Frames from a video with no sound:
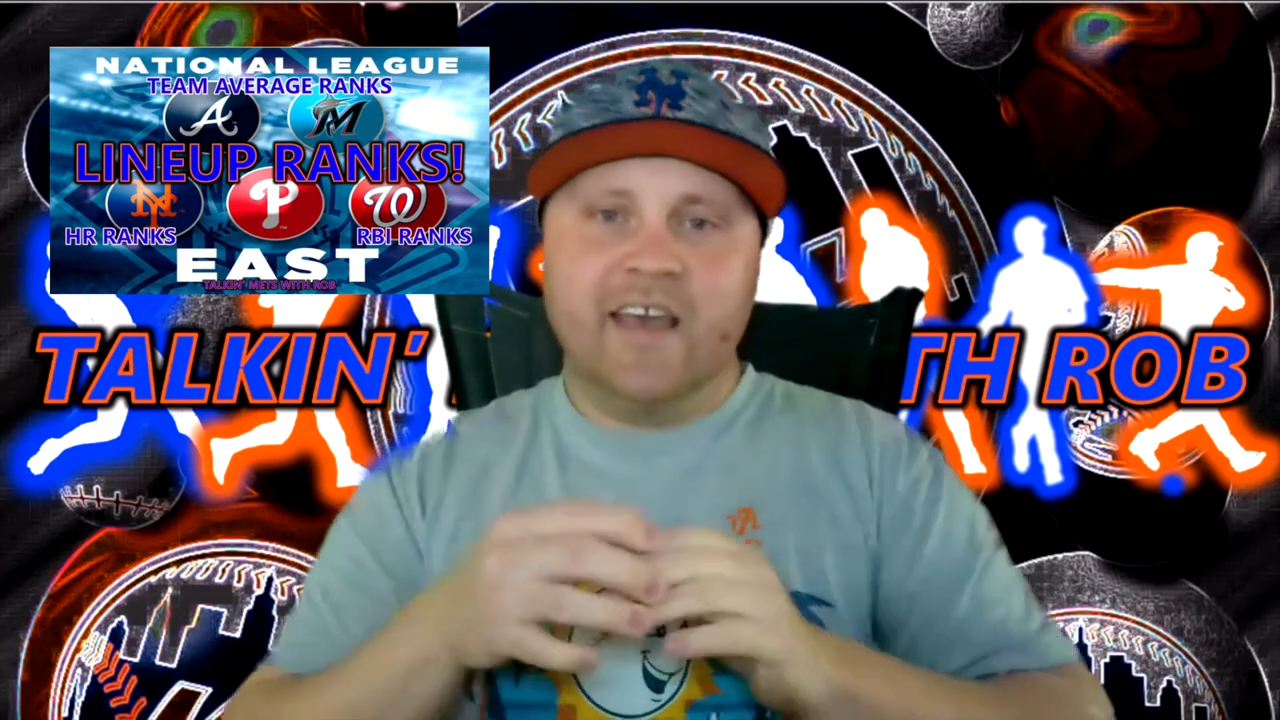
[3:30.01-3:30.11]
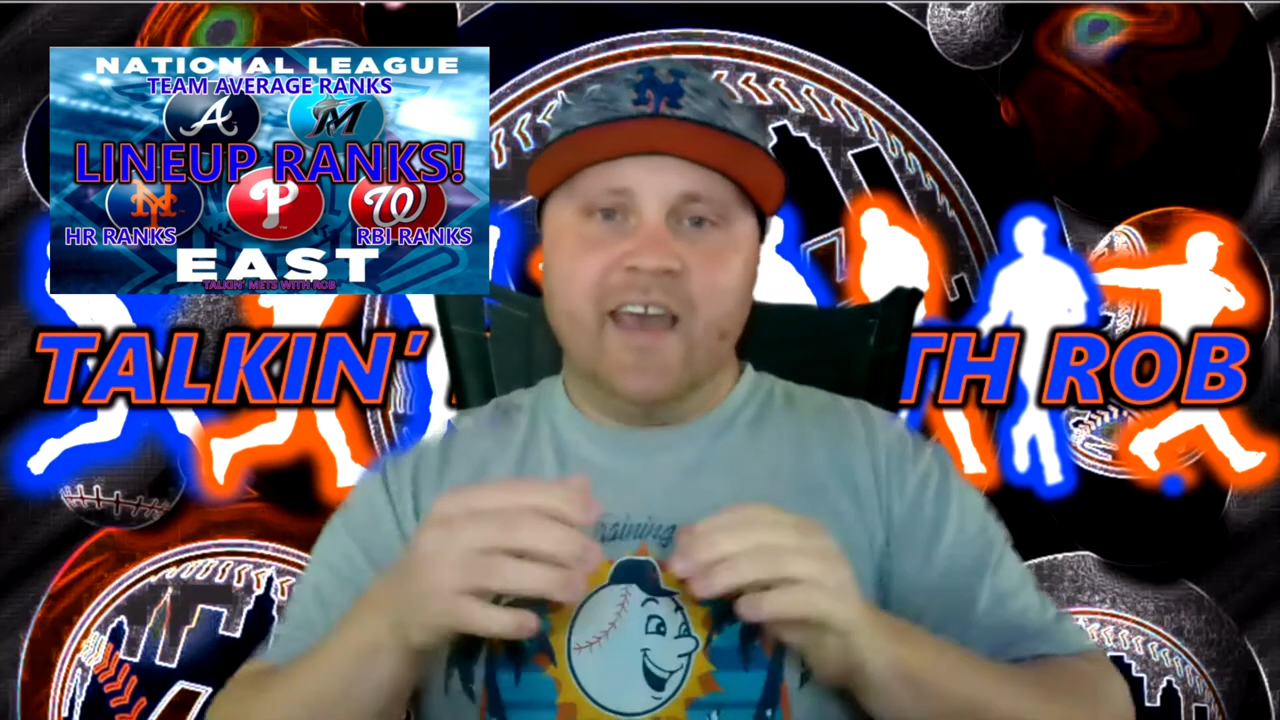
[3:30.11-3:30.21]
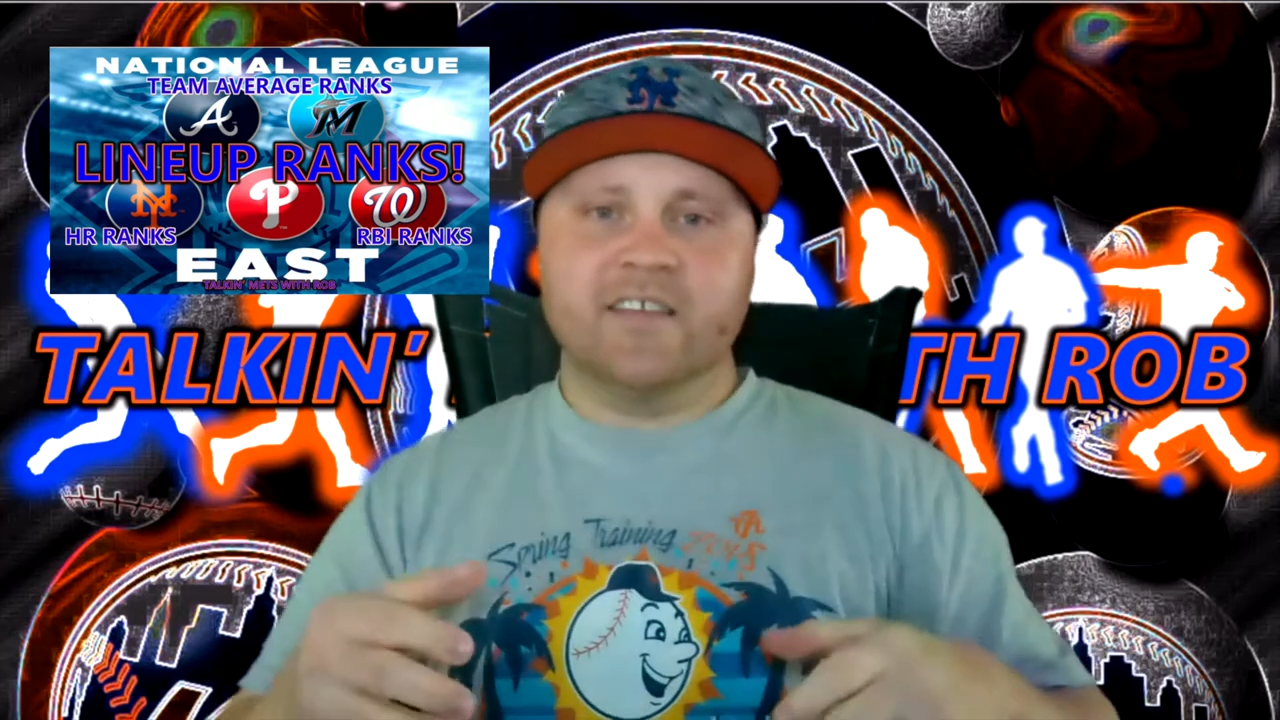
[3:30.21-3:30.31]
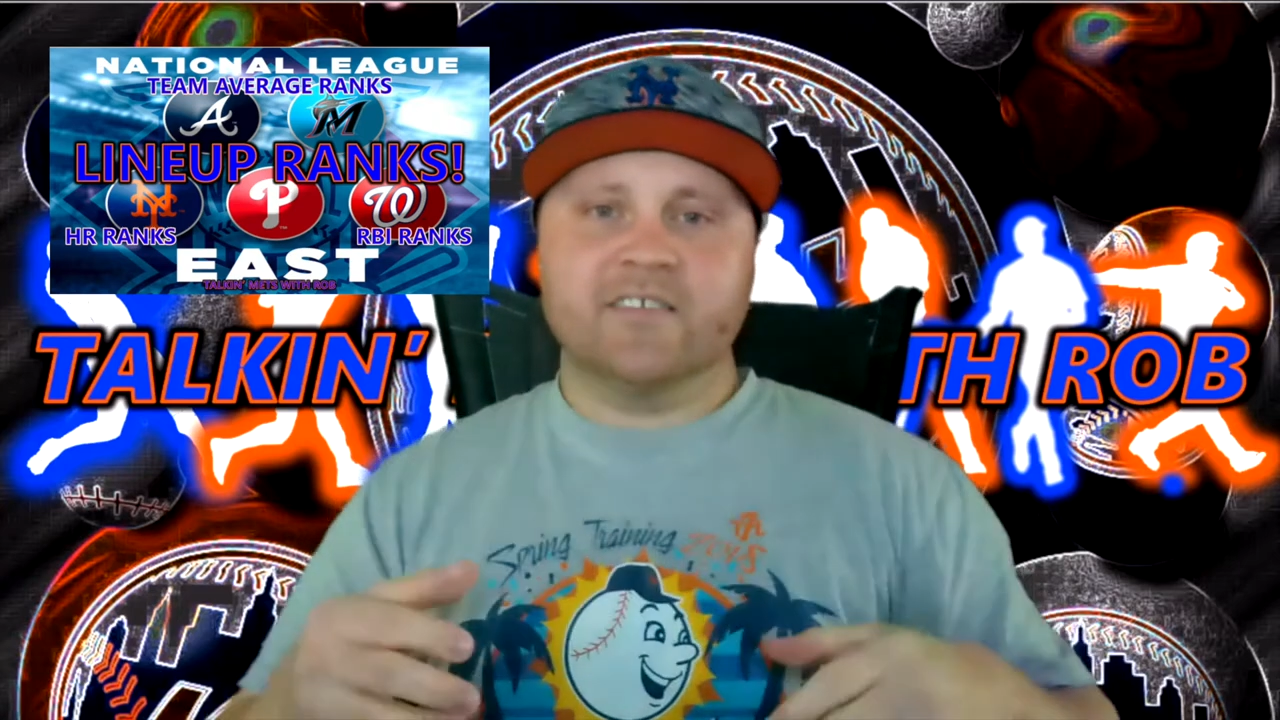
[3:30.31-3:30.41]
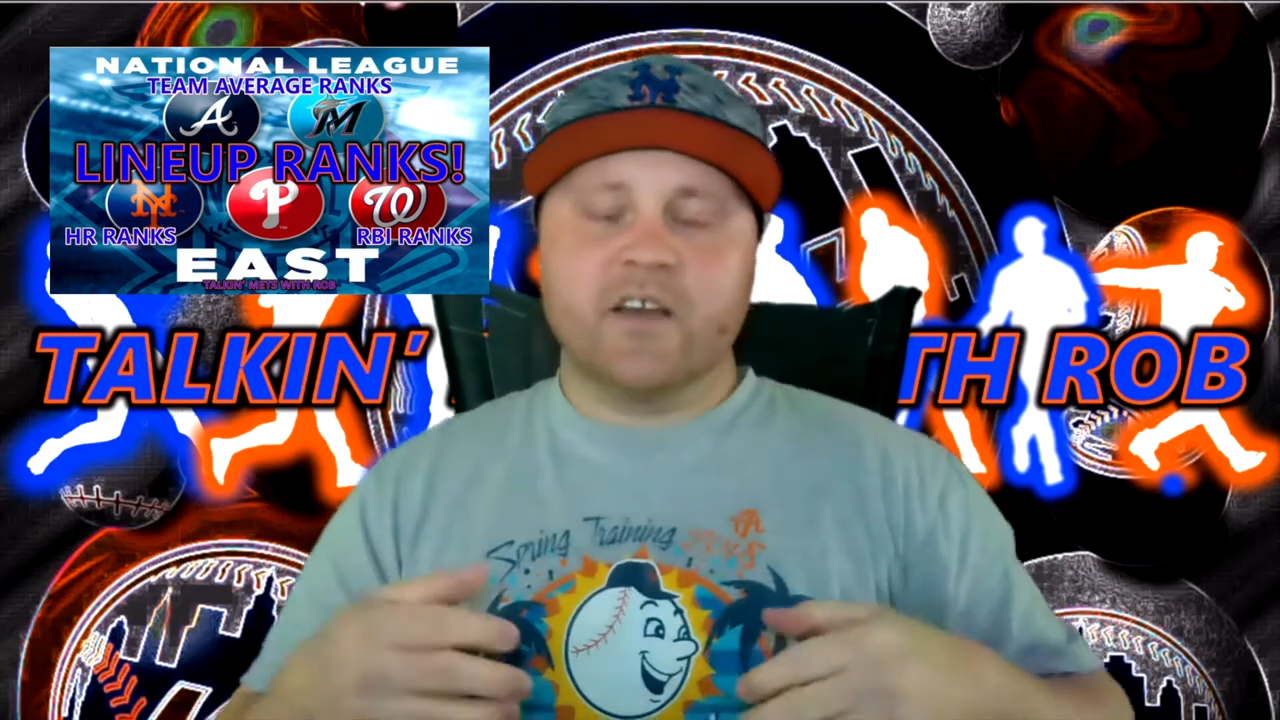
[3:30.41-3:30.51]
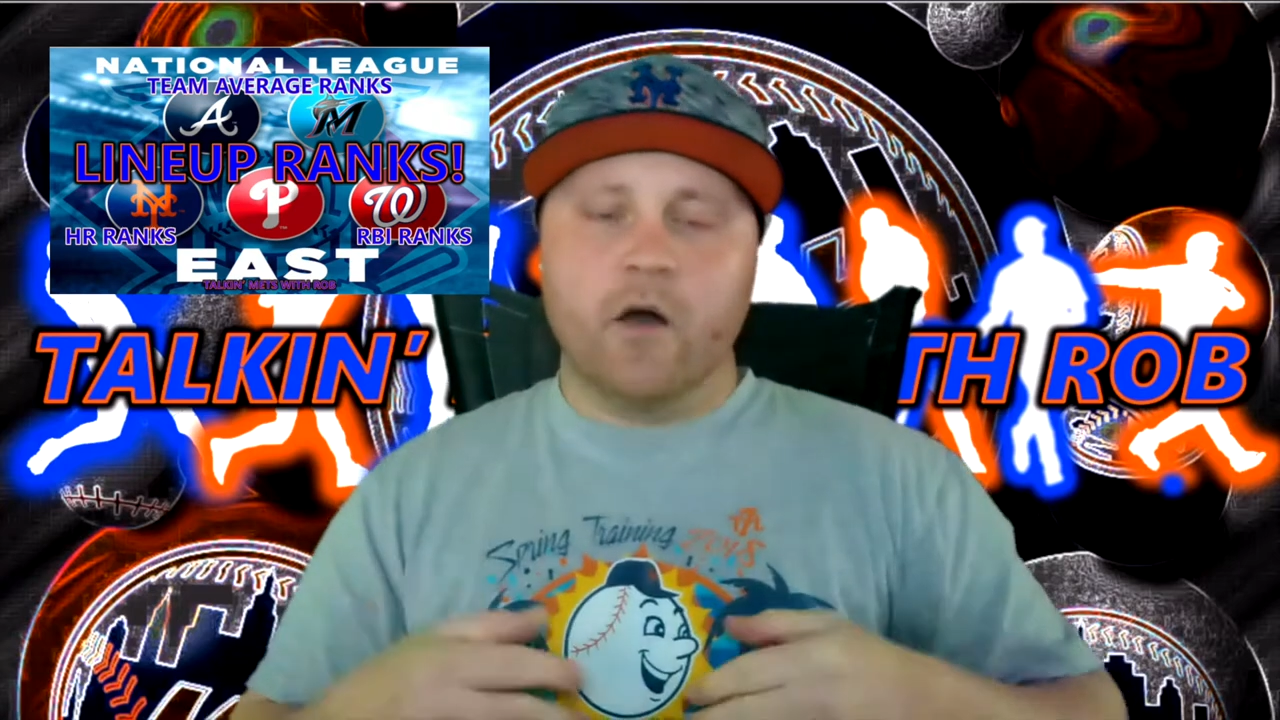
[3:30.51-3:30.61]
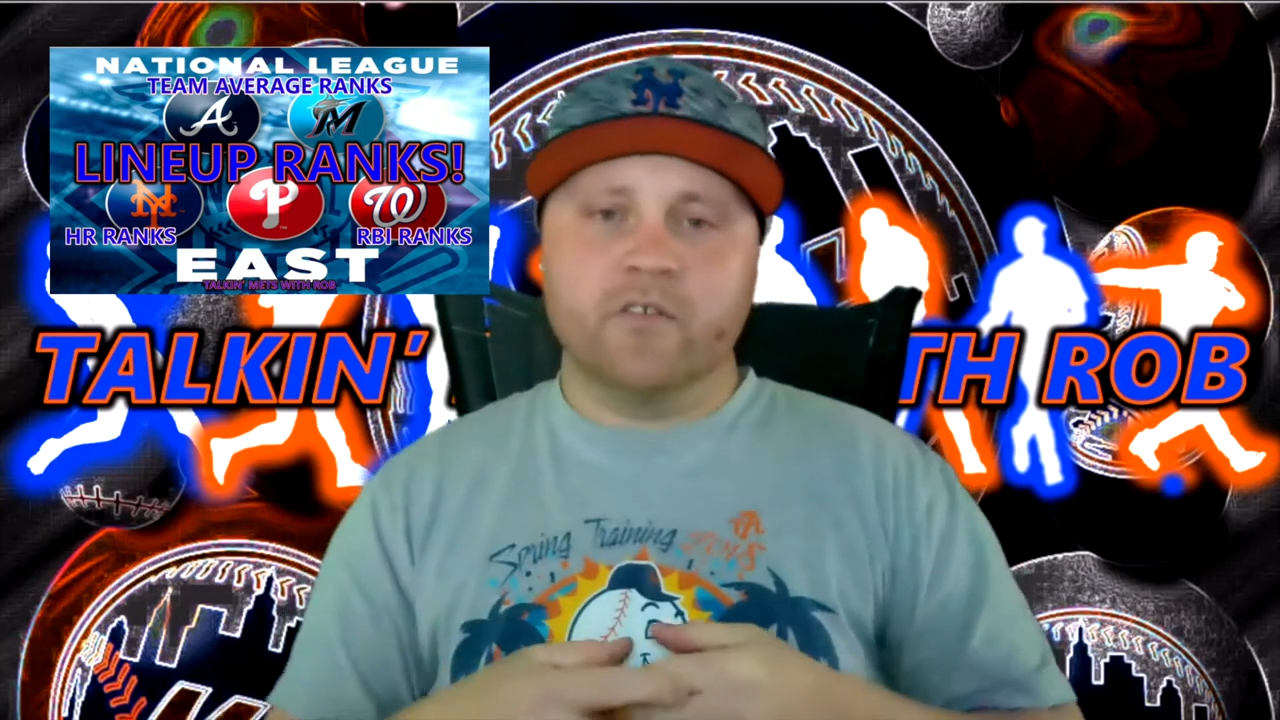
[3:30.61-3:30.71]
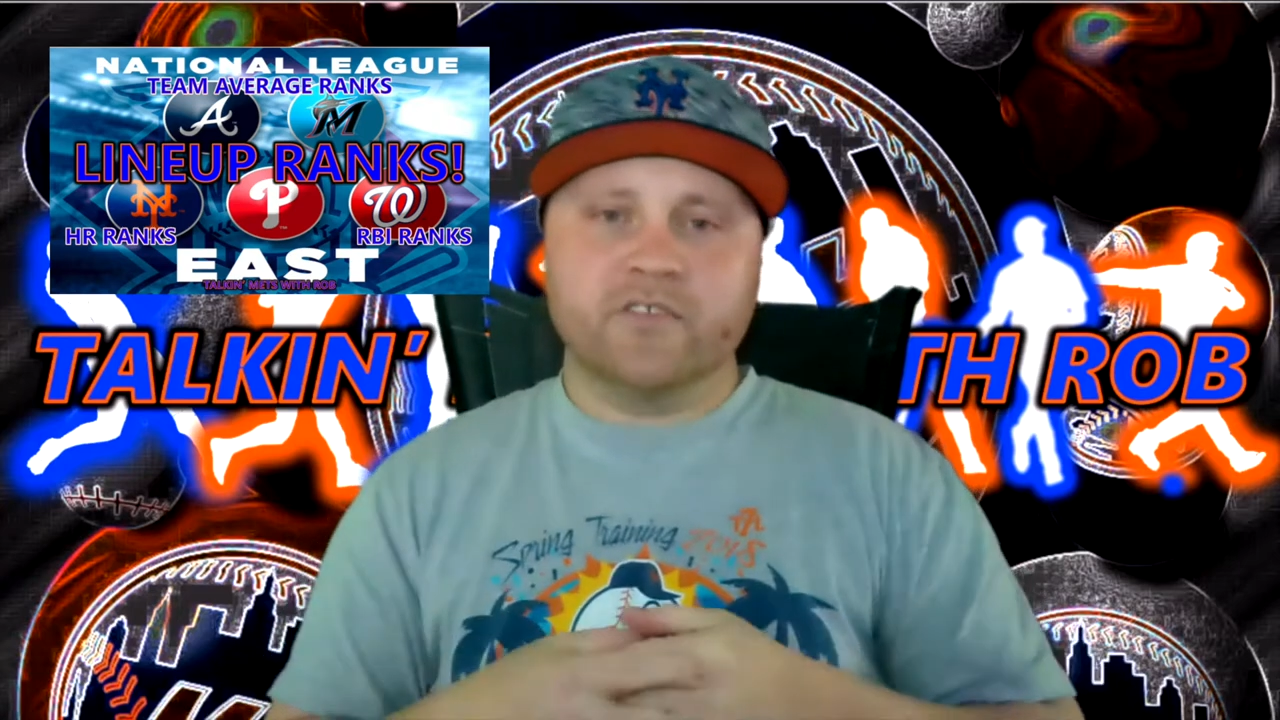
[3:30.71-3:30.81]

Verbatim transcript: is going